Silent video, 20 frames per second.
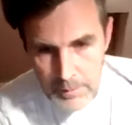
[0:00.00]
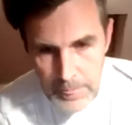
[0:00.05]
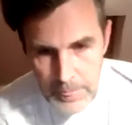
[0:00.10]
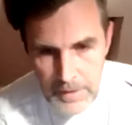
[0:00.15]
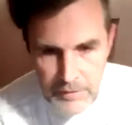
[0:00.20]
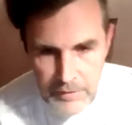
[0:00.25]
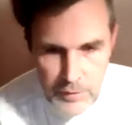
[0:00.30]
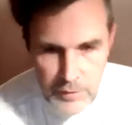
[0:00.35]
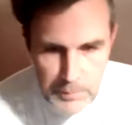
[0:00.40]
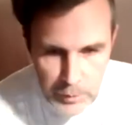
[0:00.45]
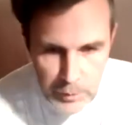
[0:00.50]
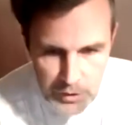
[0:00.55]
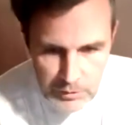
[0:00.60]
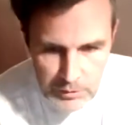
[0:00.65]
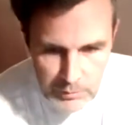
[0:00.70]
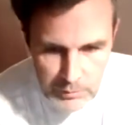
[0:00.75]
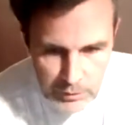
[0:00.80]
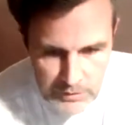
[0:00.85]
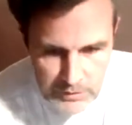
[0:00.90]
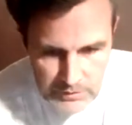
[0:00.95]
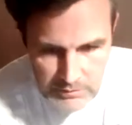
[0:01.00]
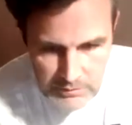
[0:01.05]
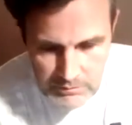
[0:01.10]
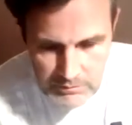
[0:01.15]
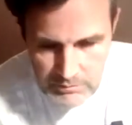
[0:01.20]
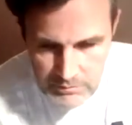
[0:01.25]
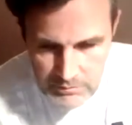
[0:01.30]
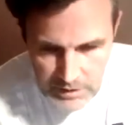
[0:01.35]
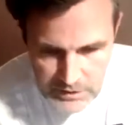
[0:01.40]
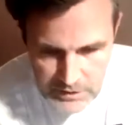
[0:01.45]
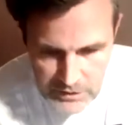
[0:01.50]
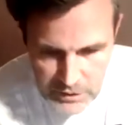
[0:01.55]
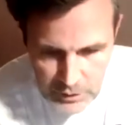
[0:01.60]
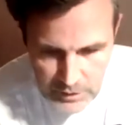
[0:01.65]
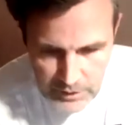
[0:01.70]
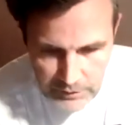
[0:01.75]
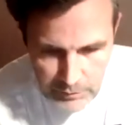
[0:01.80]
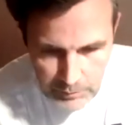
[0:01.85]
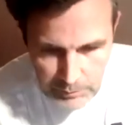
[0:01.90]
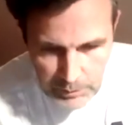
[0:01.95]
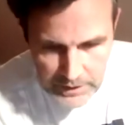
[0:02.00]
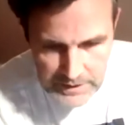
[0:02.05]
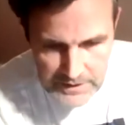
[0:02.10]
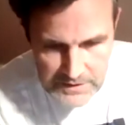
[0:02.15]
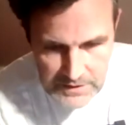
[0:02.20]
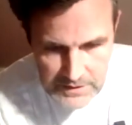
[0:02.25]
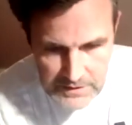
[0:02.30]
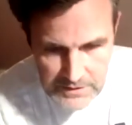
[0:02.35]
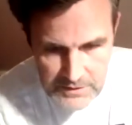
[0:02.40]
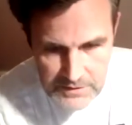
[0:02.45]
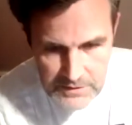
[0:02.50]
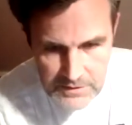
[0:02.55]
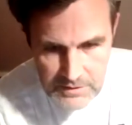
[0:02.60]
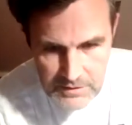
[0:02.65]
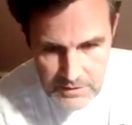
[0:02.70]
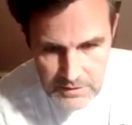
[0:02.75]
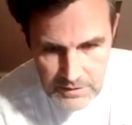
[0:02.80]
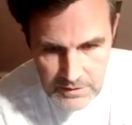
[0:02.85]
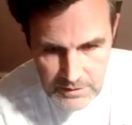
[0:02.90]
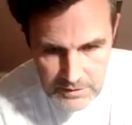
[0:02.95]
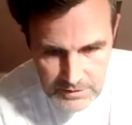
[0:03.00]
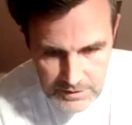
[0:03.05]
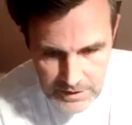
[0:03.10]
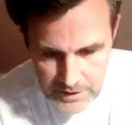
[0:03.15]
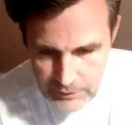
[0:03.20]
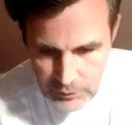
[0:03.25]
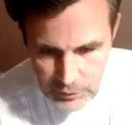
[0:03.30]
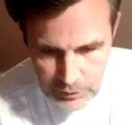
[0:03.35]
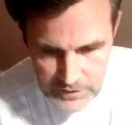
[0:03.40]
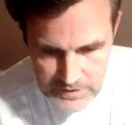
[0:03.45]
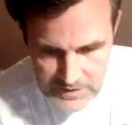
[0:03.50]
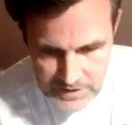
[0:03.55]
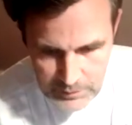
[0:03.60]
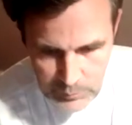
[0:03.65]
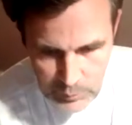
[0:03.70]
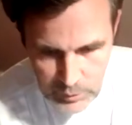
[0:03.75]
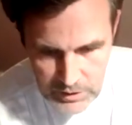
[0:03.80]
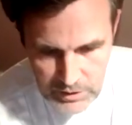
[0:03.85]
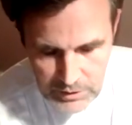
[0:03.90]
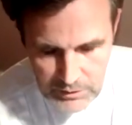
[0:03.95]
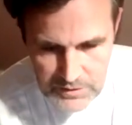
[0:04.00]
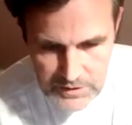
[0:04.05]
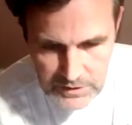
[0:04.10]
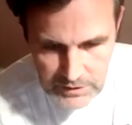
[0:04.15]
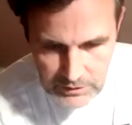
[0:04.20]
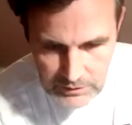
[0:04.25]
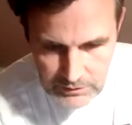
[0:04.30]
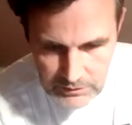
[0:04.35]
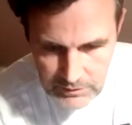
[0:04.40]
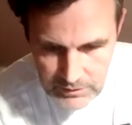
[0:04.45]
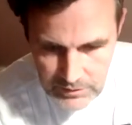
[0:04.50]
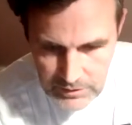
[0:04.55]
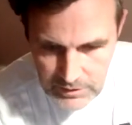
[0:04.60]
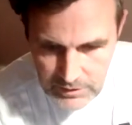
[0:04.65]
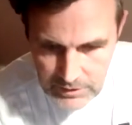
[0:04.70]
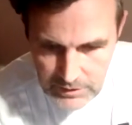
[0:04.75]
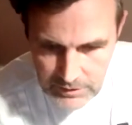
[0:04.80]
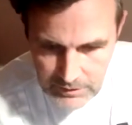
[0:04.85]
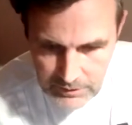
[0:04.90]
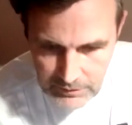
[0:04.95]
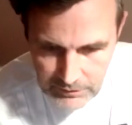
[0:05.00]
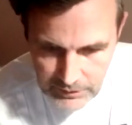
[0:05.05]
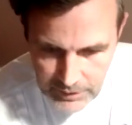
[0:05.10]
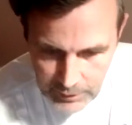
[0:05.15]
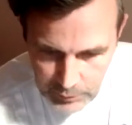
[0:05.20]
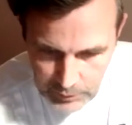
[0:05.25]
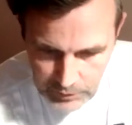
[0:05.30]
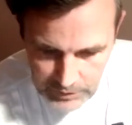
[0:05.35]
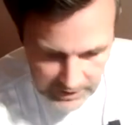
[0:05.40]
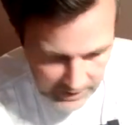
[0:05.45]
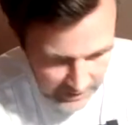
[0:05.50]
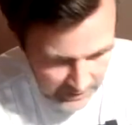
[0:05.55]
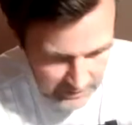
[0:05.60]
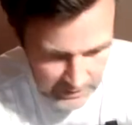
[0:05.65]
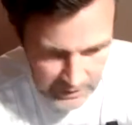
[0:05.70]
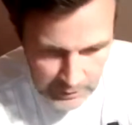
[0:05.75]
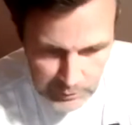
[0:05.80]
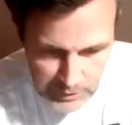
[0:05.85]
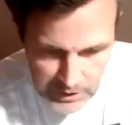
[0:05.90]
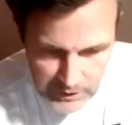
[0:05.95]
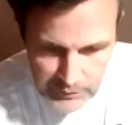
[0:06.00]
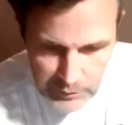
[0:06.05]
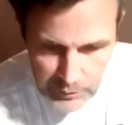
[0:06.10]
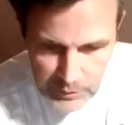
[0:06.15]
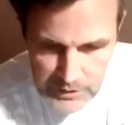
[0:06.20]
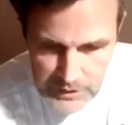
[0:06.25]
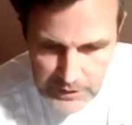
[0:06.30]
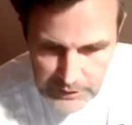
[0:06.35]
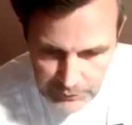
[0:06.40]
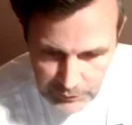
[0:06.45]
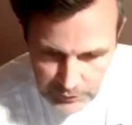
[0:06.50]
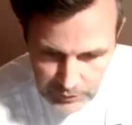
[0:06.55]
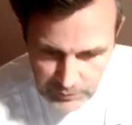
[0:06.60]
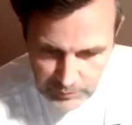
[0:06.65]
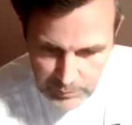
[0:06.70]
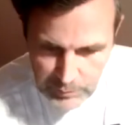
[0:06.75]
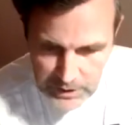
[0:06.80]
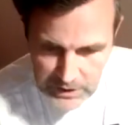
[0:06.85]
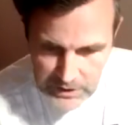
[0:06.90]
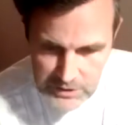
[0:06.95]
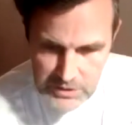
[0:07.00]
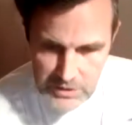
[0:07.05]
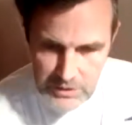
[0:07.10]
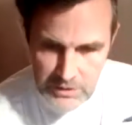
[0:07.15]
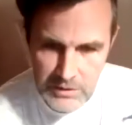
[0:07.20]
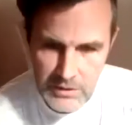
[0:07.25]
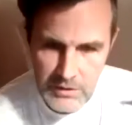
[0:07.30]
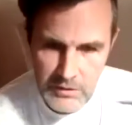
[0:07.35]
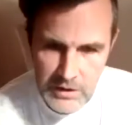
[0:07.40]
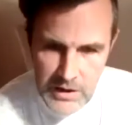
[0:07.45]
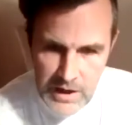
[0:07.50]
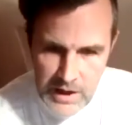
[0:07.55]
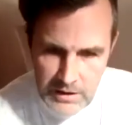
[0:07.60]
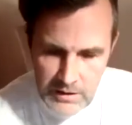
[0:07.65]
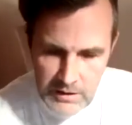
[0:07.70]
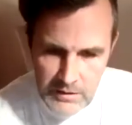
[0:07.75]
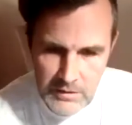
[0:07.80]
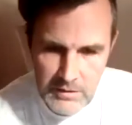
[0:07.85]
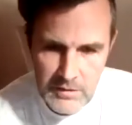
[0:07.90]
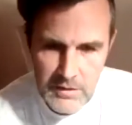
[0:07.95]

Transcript: if you put them on in two different places, even on the same windowsill, they will give you a different picture at the end,